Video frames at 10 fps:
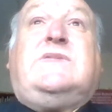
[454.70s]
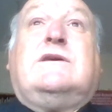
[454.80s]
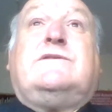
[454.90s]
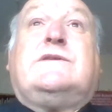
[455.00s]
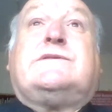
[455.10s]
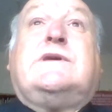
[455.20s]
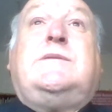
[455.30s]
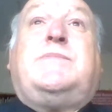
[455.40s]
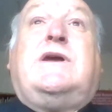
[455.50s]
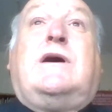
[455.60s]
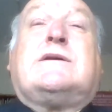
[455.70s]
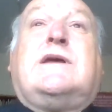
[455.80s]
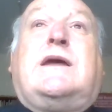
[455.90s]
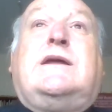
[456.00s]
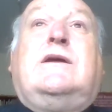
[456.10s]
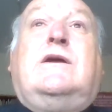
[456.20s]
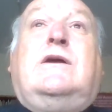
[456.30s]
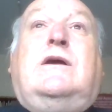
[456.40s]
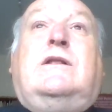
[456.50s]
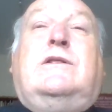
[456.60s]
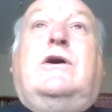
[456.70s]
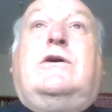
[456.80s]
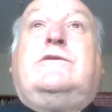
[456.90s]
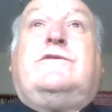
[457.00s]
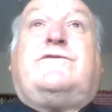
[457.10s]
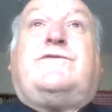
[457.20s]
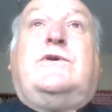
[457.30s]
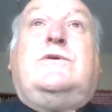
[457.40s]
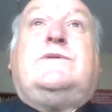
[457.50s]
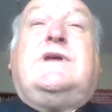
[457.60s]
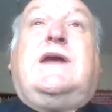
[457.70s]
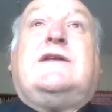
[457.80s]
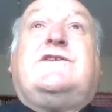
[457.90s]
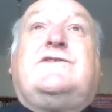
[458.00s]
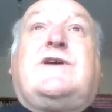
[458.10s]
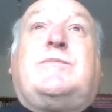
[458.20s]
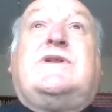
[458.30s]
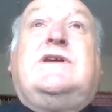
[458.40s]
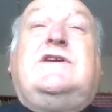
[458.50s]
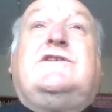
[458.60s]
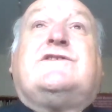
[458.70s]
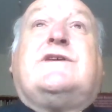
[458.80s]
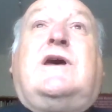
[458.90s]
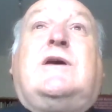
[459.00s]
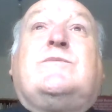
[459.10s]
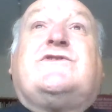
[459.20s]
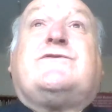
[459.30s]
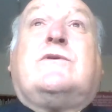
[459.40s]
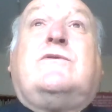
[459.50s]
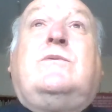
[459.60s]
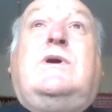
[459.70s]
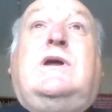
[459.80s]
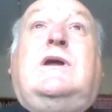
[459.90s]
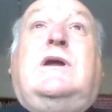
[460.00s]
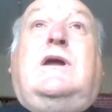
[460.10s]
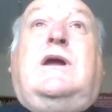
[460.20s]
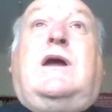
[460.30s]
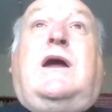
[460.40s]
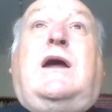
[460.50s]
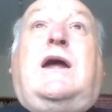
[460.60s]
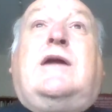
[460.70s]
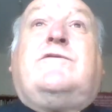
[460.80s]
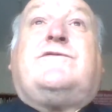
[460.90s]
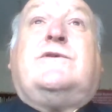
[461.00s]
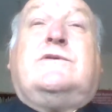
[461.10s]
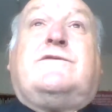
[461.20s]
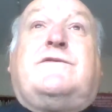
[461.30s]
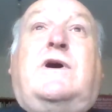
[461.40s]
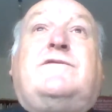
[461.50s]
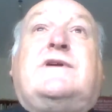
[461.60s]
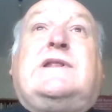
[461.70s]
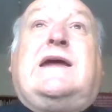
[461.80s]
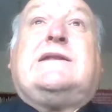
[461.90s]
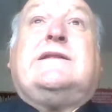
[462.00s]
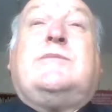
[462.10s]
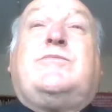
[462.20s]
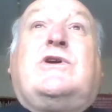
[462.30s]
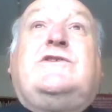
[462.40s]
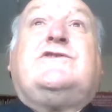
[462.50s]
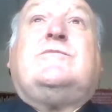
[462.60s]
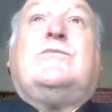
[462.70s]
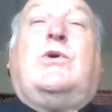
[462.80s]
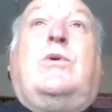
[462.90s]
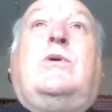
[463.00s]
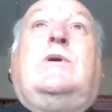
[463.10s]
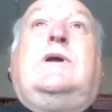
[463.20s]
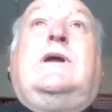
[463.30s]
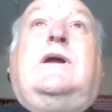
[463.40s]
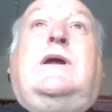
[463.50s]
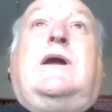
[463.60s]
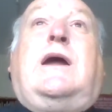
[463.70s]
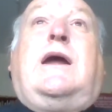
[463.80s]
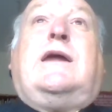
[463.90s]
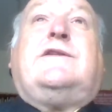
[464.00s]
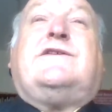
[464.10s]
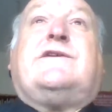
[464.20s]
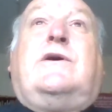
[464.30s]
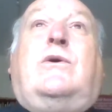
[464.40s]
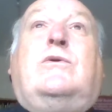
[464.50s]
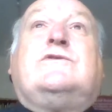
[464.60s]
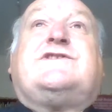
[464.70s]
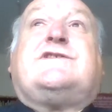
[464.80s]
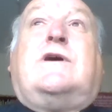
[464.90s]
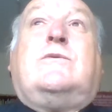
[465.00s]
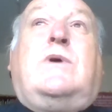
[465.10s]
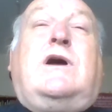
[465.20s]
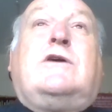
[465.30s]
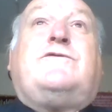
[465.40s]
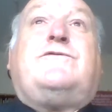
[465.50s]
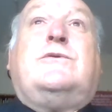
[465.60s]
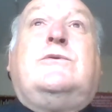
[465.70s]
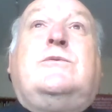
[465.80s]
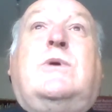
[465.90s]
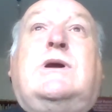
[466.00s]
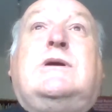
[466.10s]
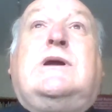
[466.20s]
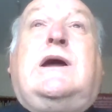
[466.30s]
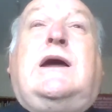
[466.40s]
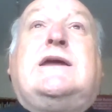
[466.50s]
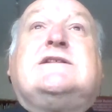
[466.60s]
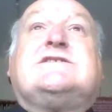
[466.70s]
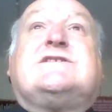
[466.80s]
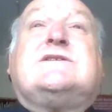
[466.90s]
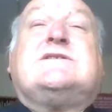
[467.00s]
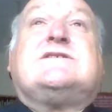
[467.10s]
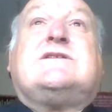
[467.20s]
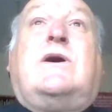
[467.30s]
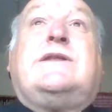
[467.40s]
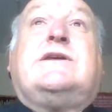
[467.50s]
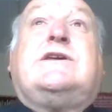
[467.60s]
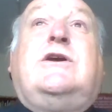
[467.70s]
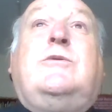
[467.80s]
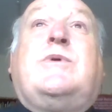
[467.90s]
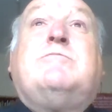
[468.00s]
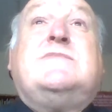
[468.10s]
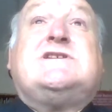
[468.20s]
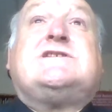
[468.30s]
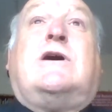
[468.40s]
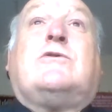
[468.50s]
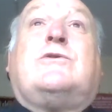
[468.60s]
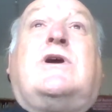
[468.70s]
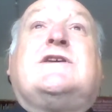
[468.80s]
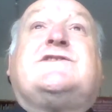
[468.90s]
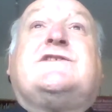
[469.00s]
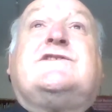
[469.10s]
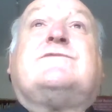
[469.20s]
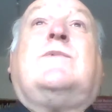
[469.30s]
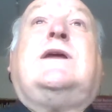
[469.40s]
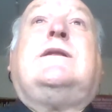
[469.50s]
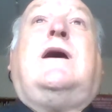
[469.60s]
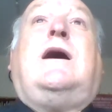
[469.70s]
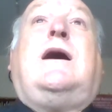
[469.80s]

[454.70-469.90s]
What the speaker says: The DPRK learned through the anti-Japanese armed struggle and through the Fatherland Liberation War, and also through incidents like the Cuban Missile Crisis, when